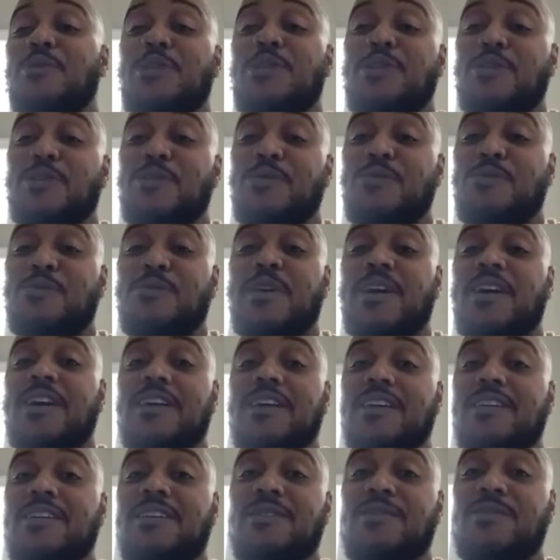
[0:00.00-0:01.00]
with him
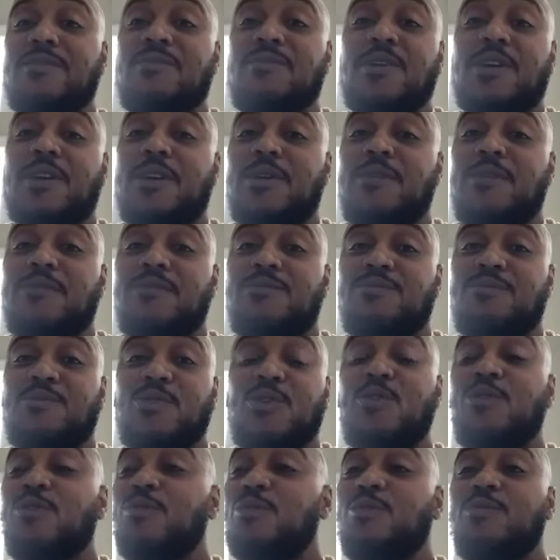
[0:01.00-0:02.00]
by um,
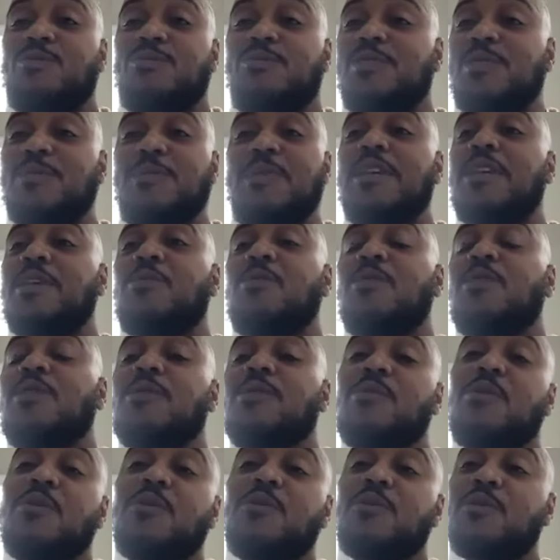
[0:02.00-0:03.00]
no speaking with
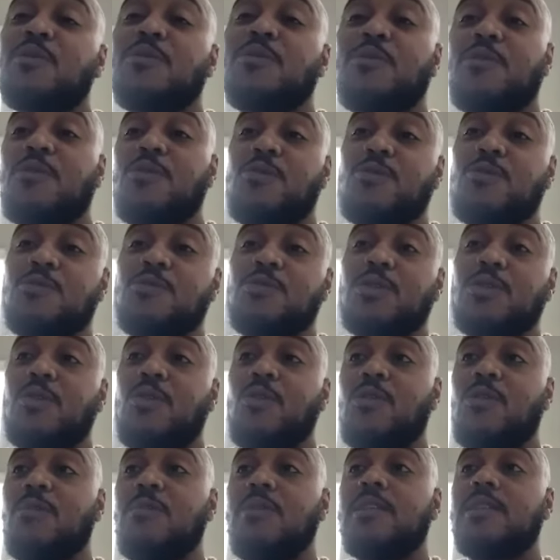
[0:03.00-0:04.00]
him over the phone,
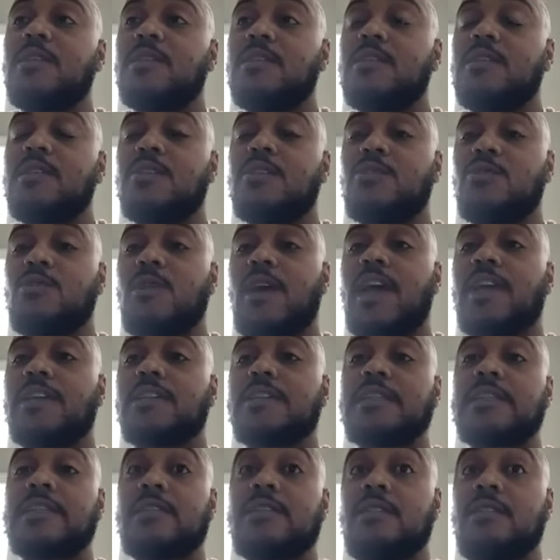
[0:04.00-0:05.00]
no ability to
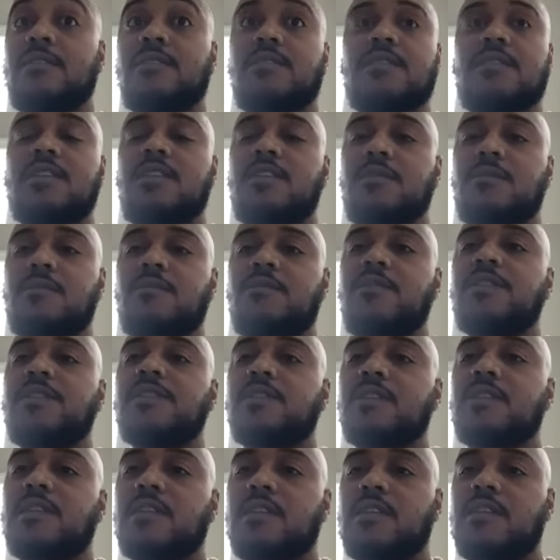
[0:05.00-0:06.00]
actually see him
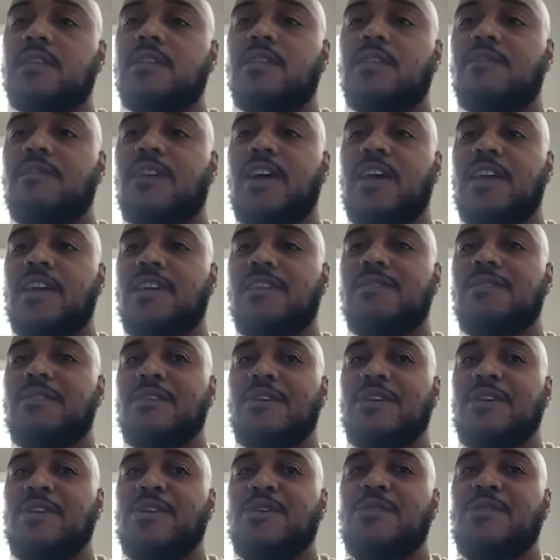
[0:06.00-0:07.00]
physically. If I
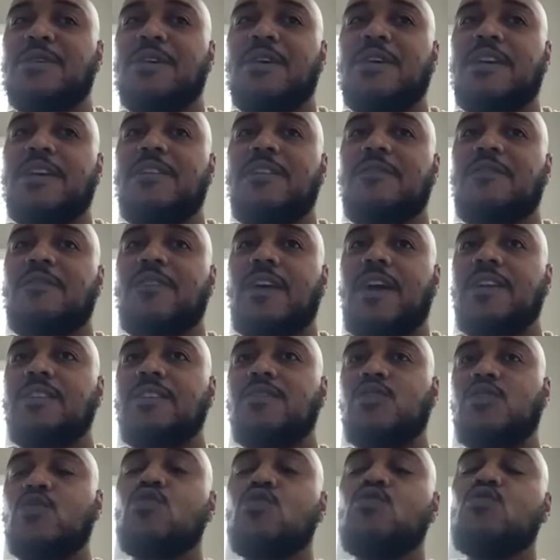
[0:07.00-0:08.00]
if I
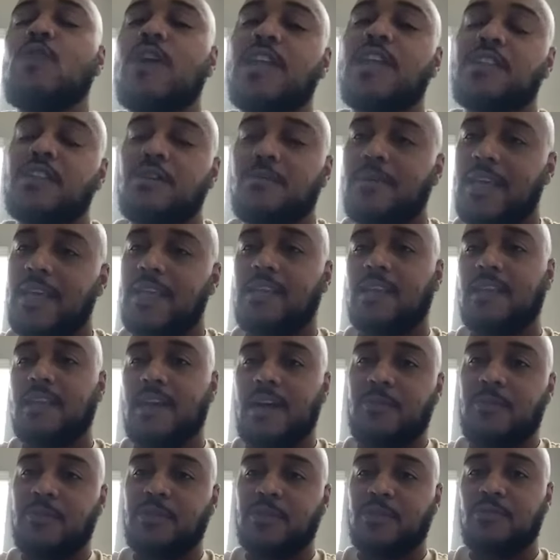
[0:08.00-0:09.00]
do end up getting an
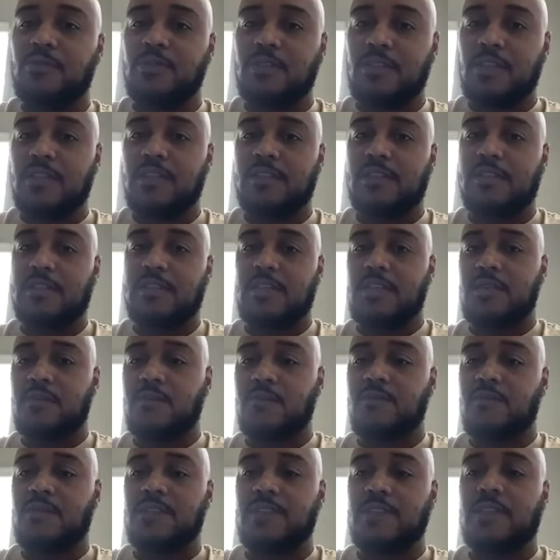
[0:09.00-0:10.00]
opportunity to see
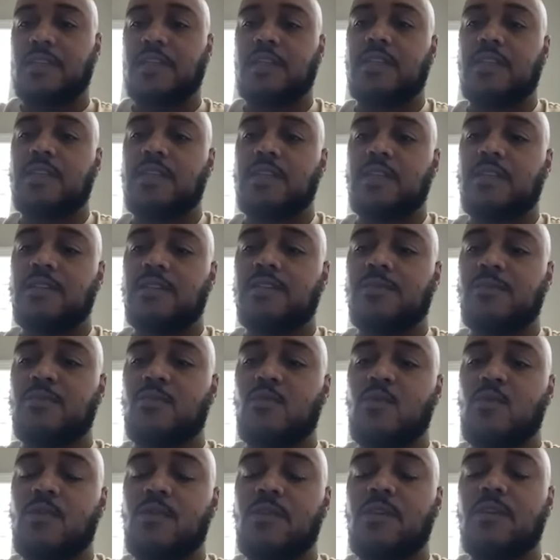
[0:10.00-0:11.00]
him physically, it is
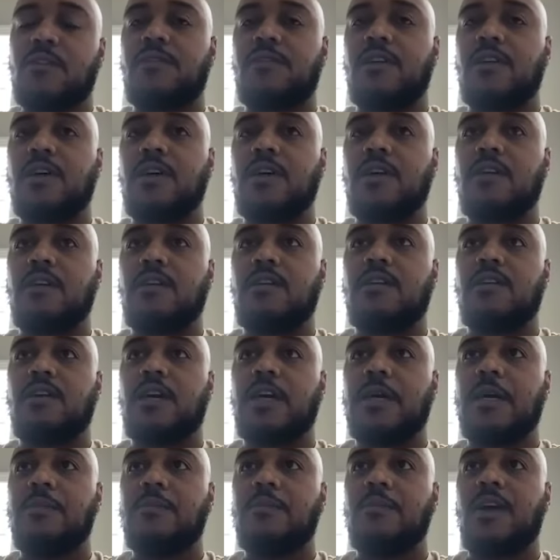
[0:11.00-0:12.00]
more of a,
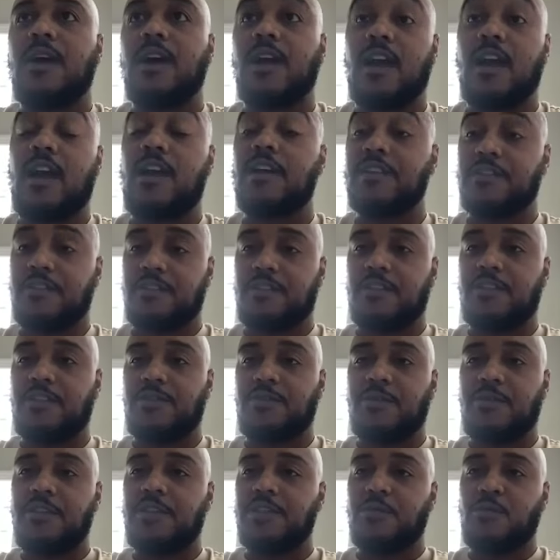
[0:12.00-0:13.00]
um, a guarded
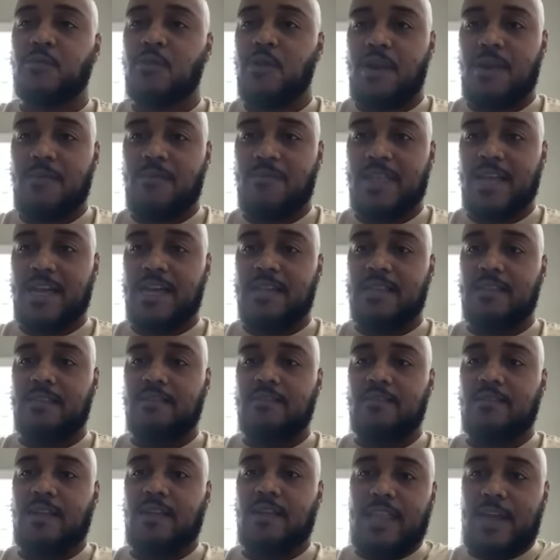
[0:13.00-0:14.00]
situation where I'm not
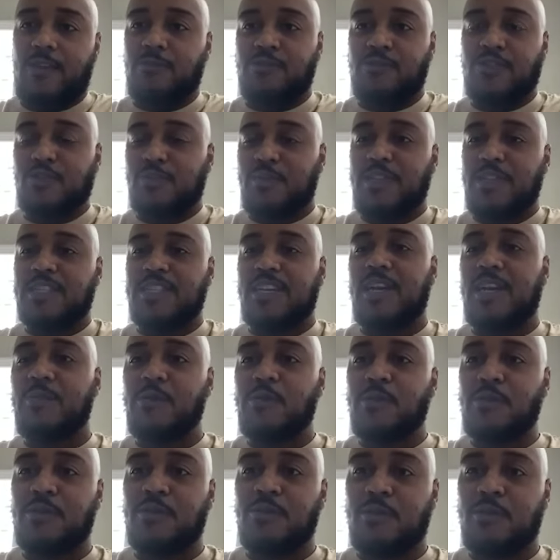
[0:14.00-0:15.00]
allowed to spend time
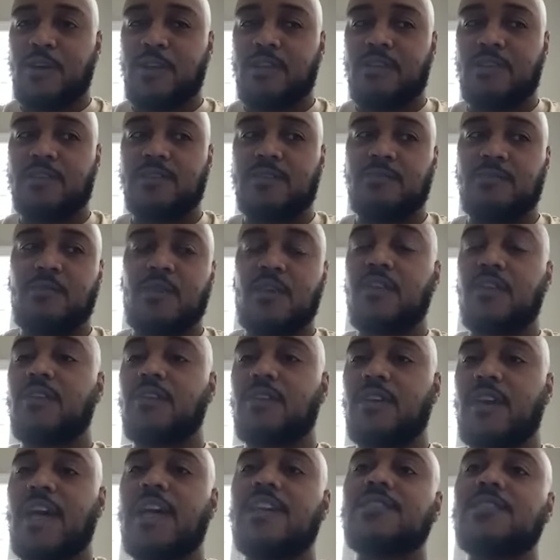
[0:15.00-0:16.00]
with him, right? His
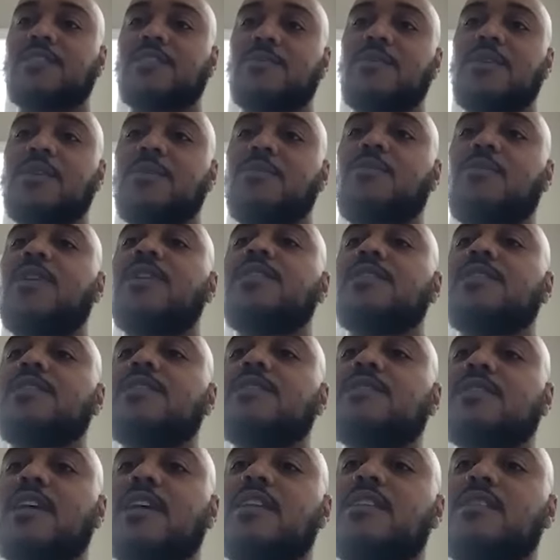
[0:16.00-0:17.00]
mother has to be
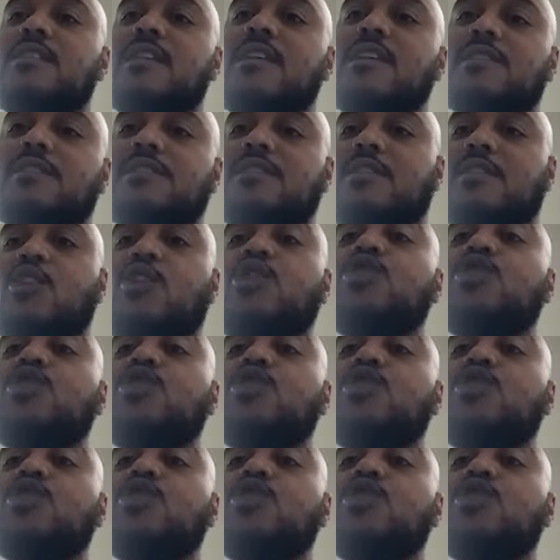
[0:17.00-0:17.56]
present and it's